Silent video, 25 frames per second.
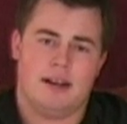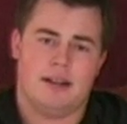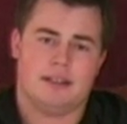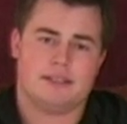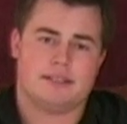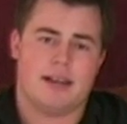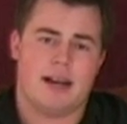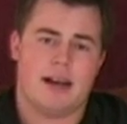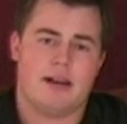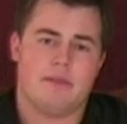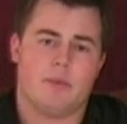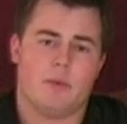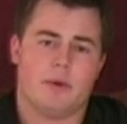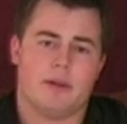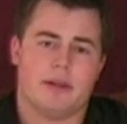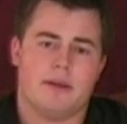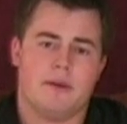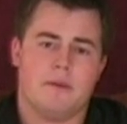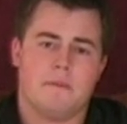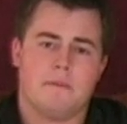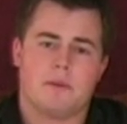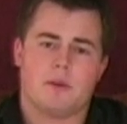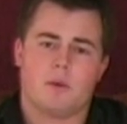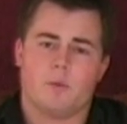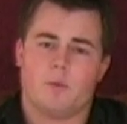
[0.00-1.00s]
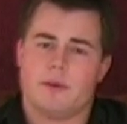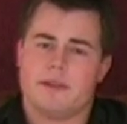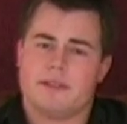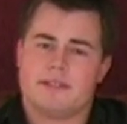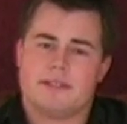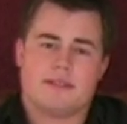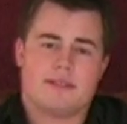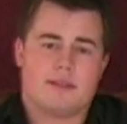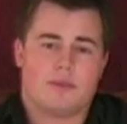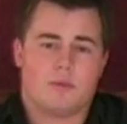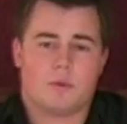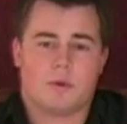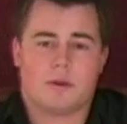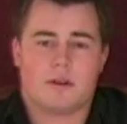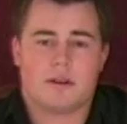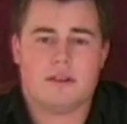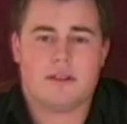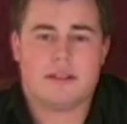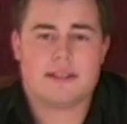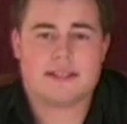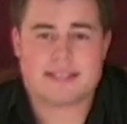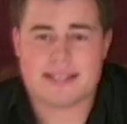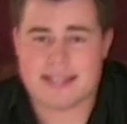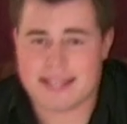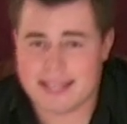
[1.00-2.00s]
A time when we see the
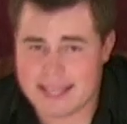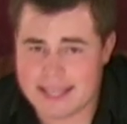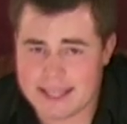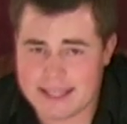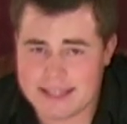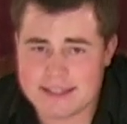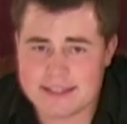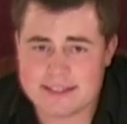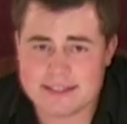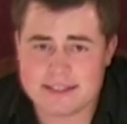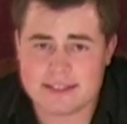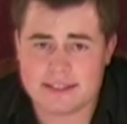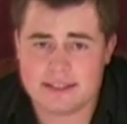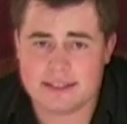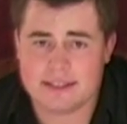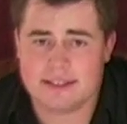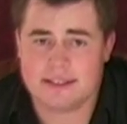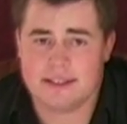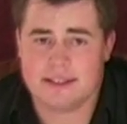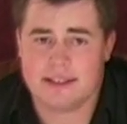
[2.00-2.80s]
world as it is